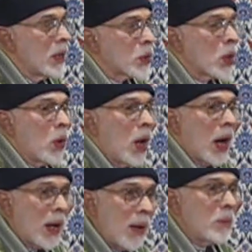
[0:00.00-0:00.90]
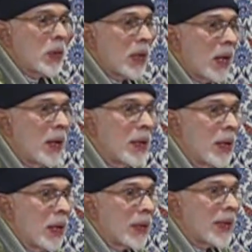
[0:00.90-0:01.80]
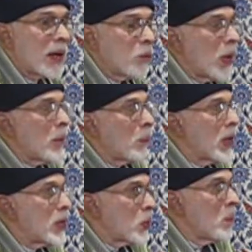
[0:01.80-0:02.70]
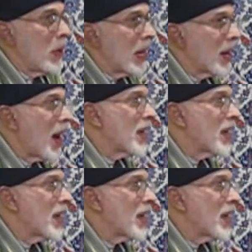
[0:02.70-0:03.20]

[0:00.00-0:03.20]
So, alhamdulillah, that 1.2 million,